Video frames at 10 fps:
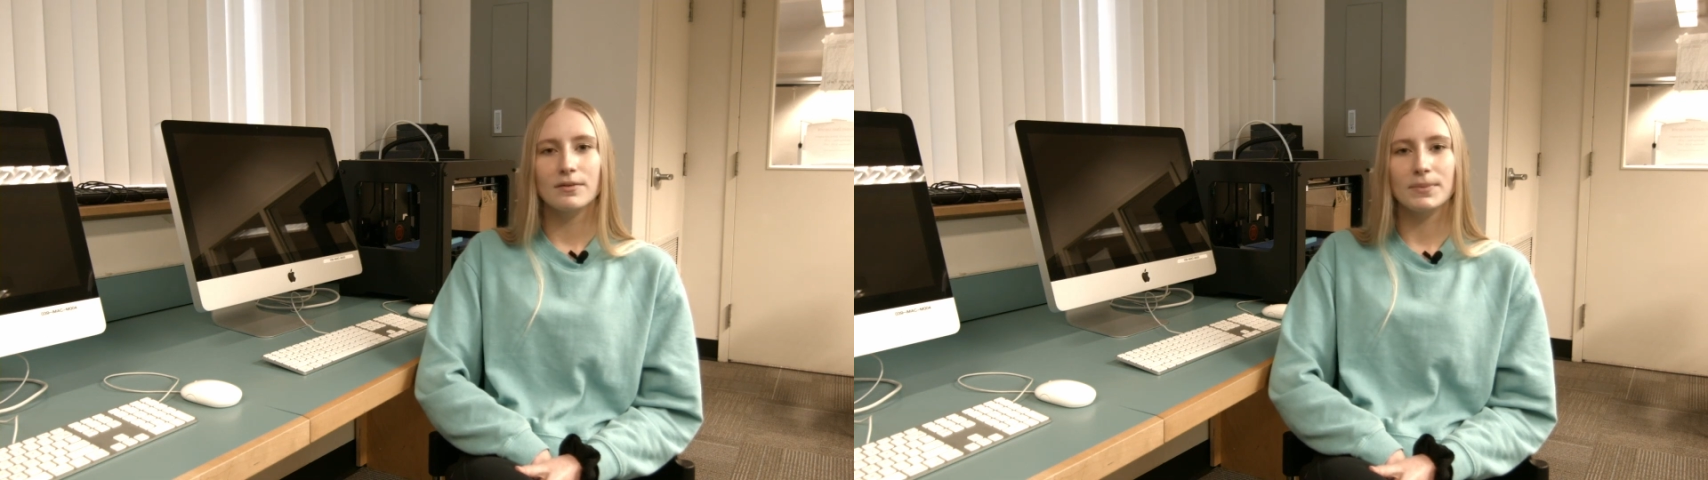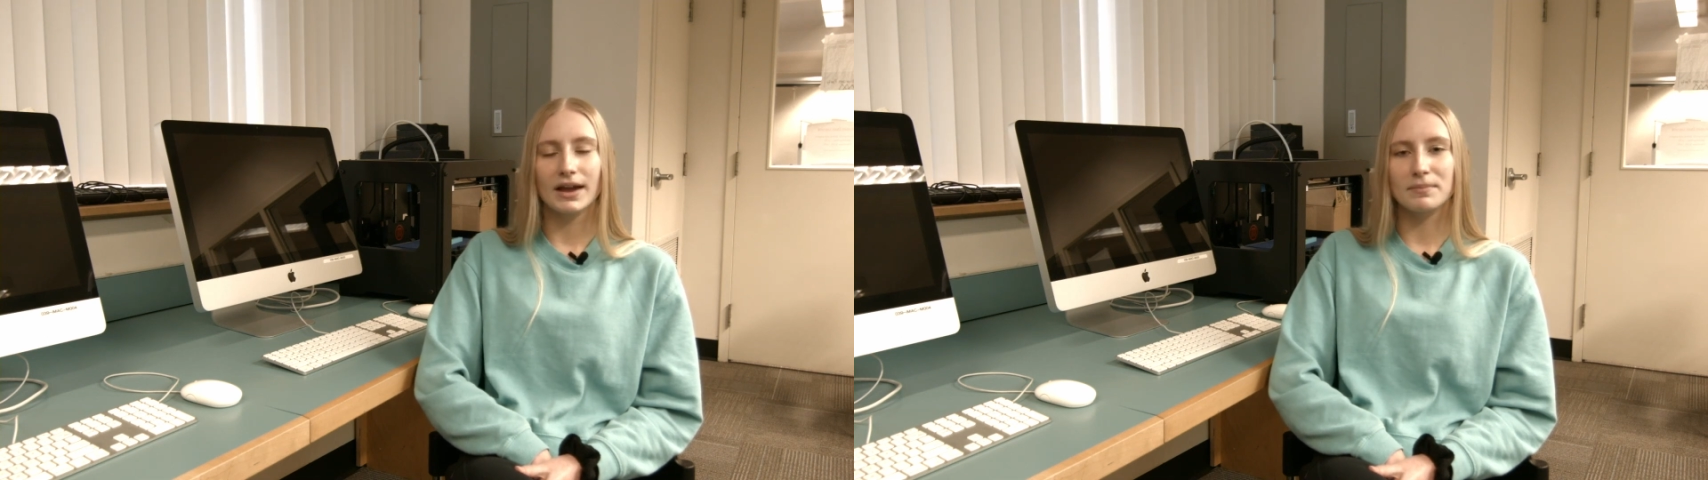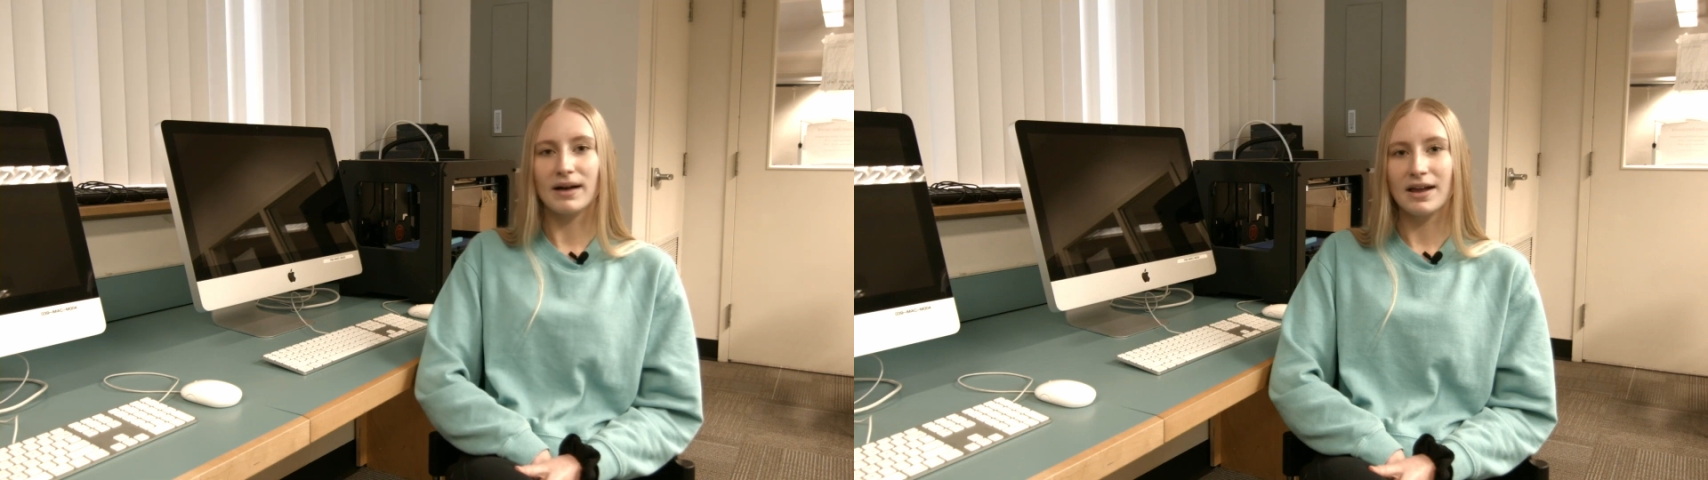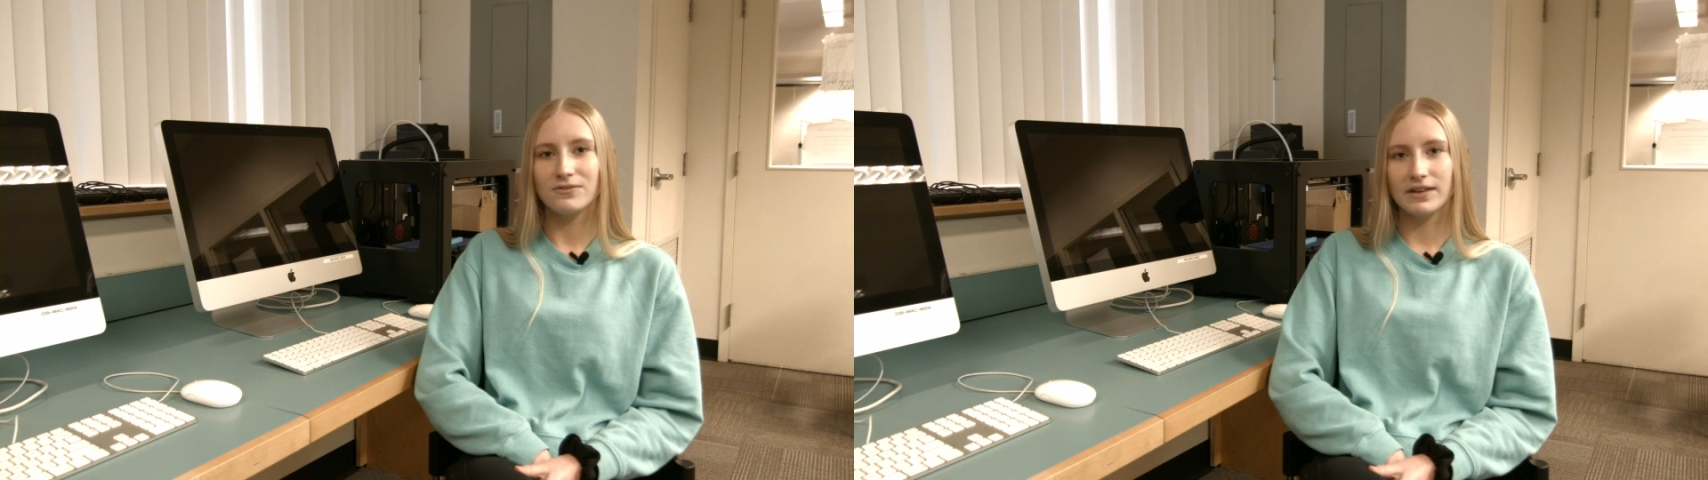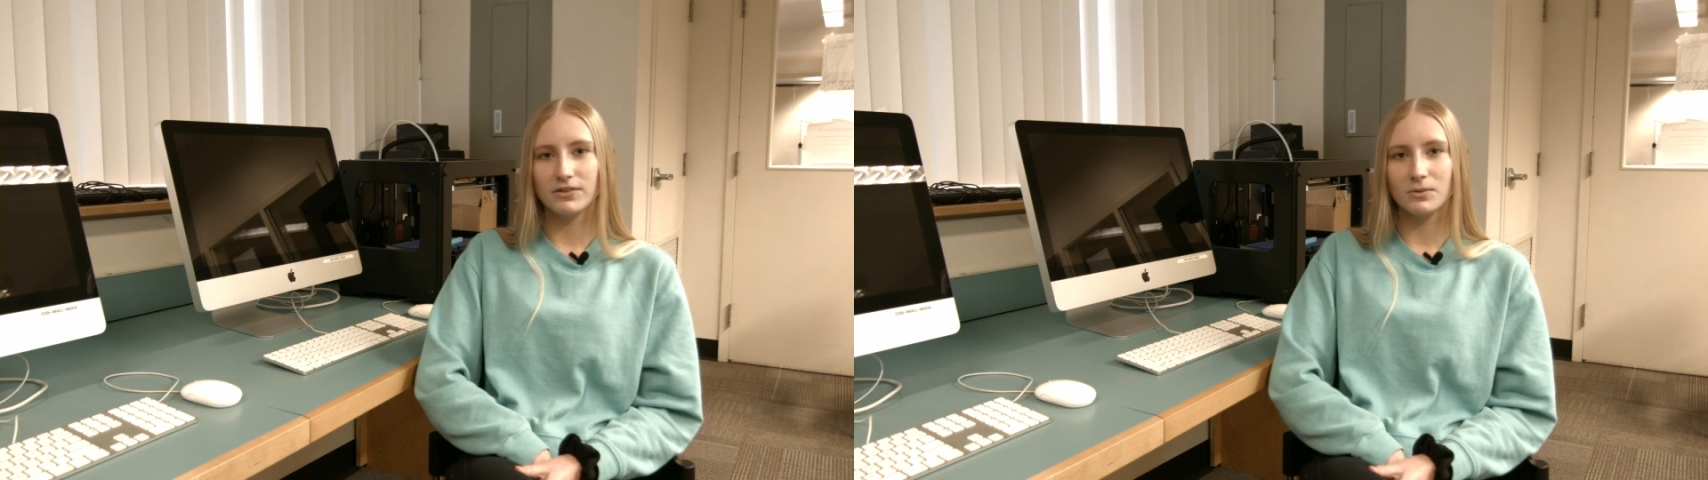pick my
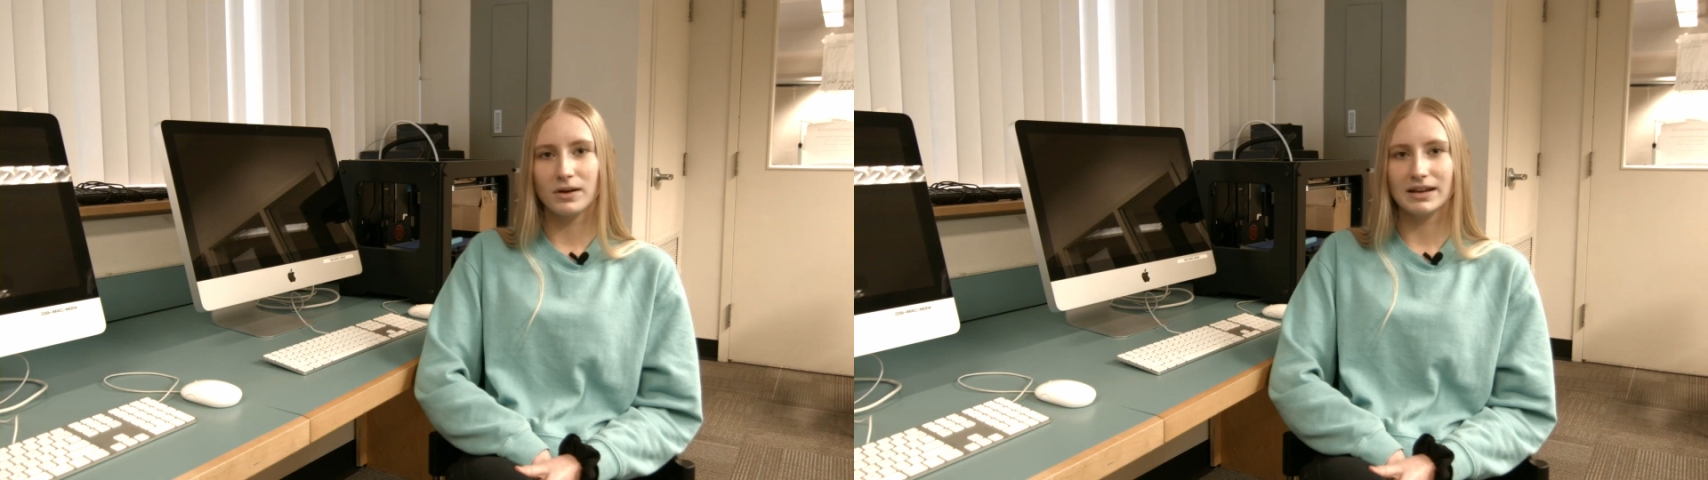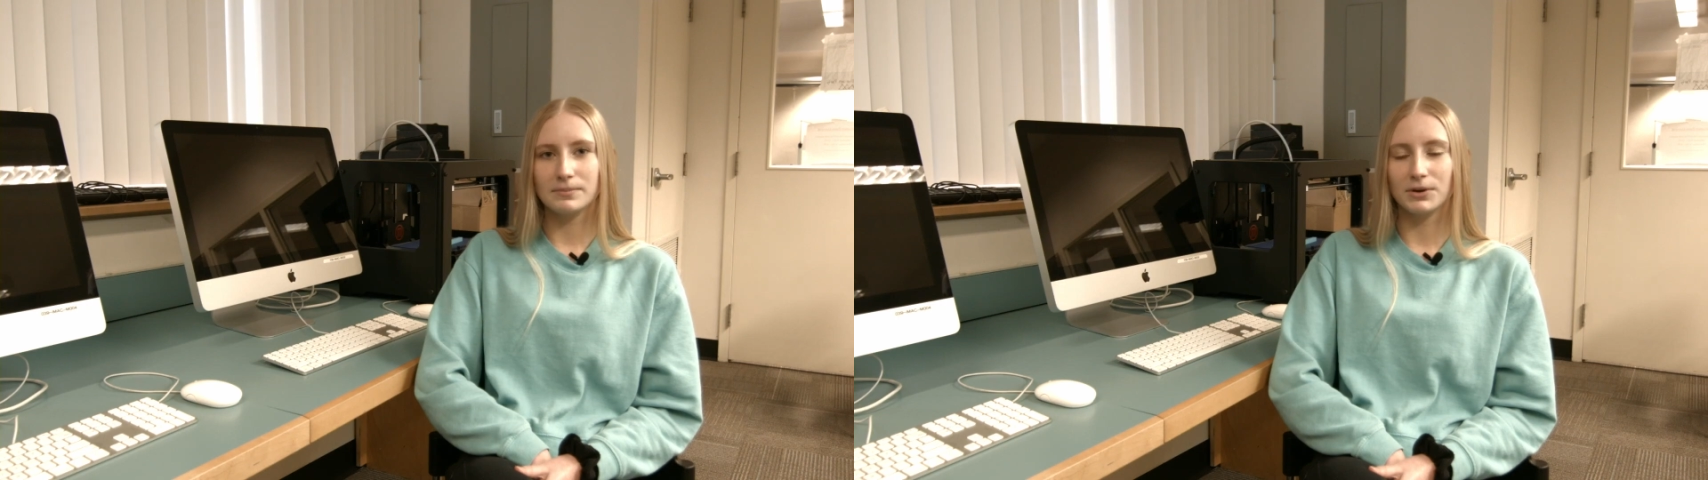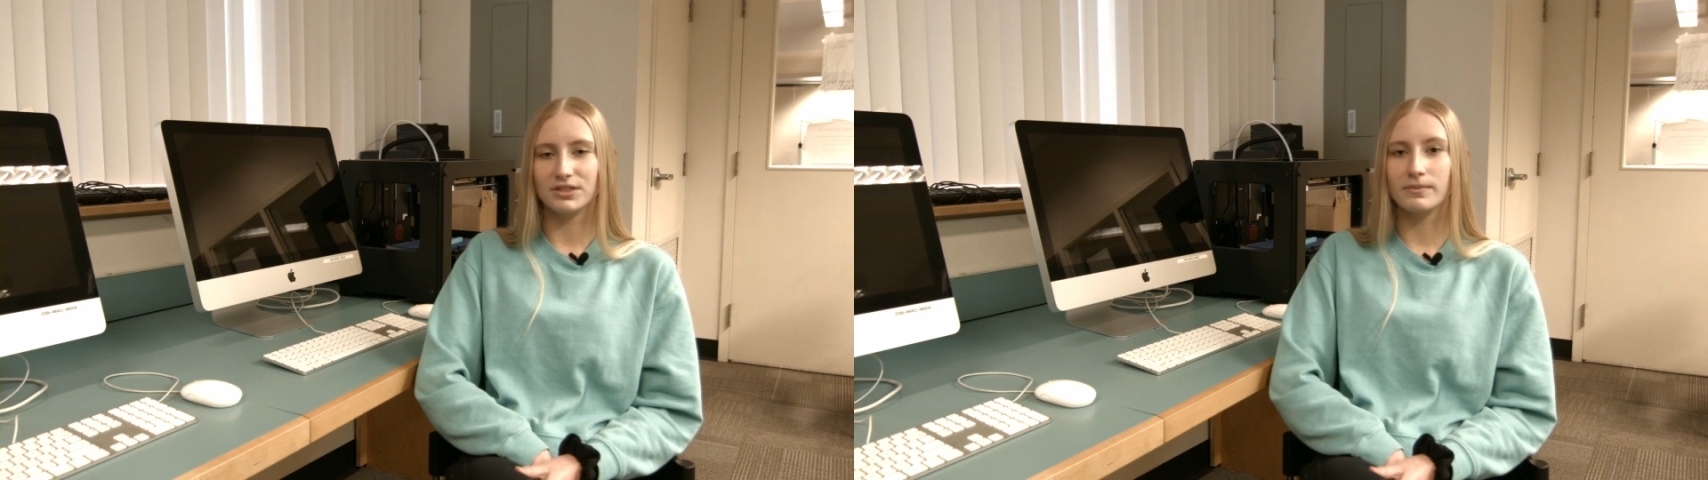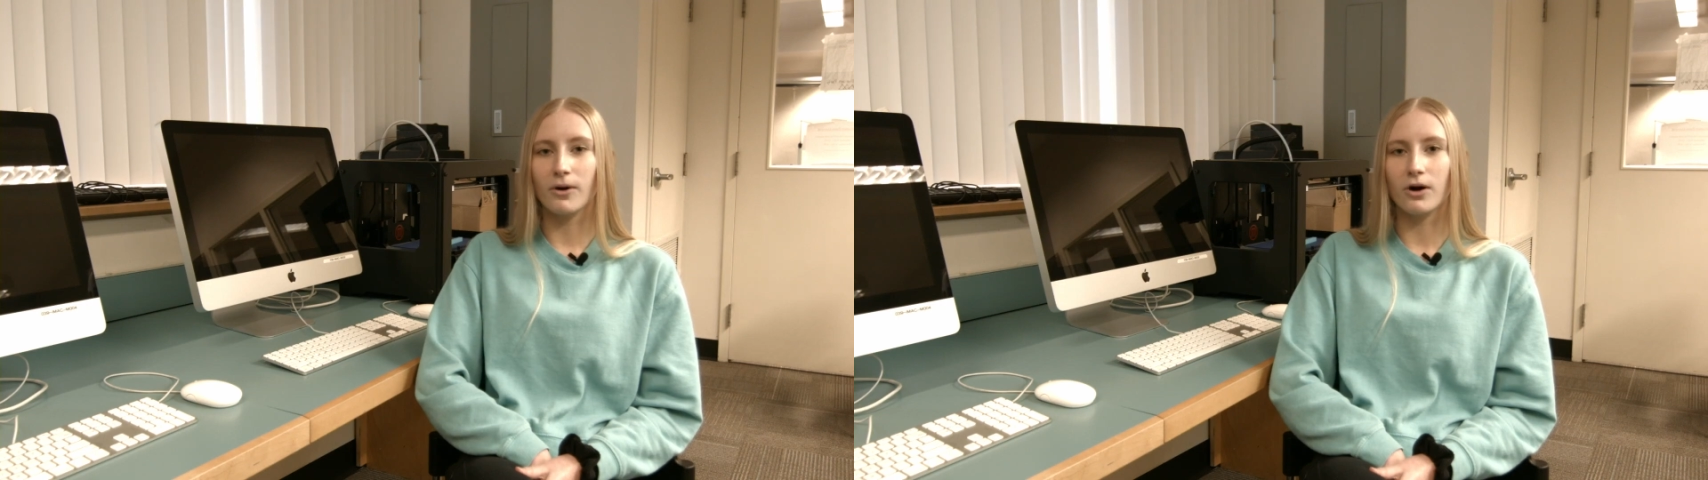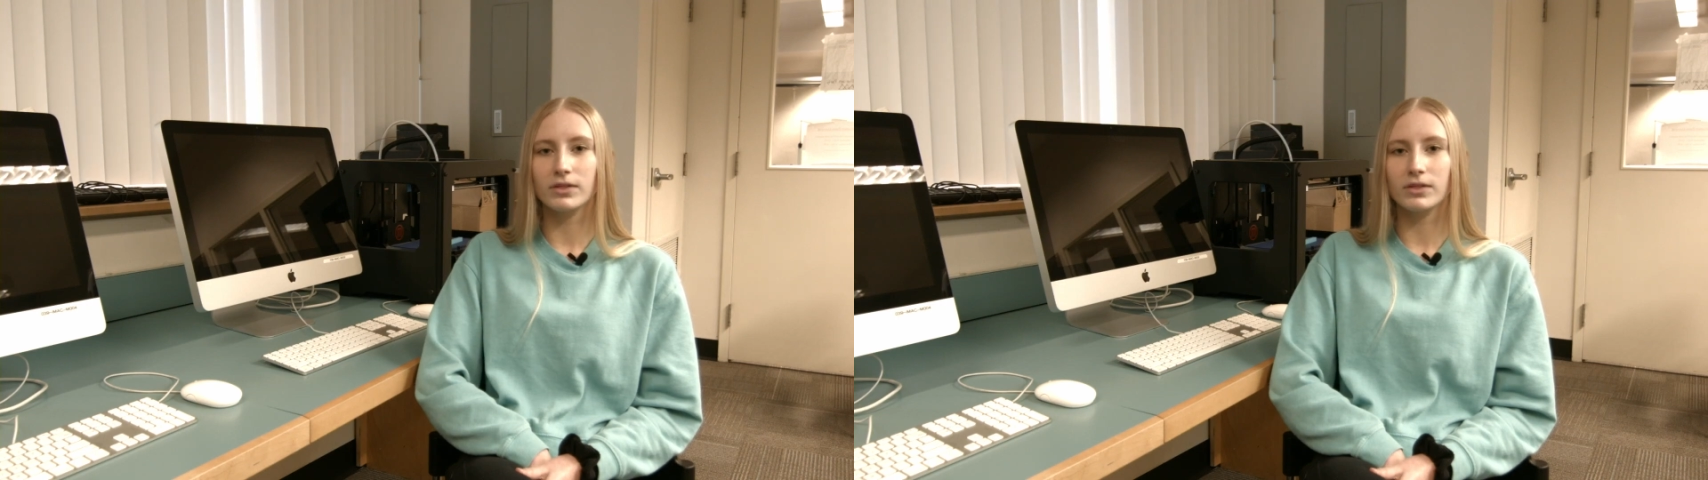favorite one and put them all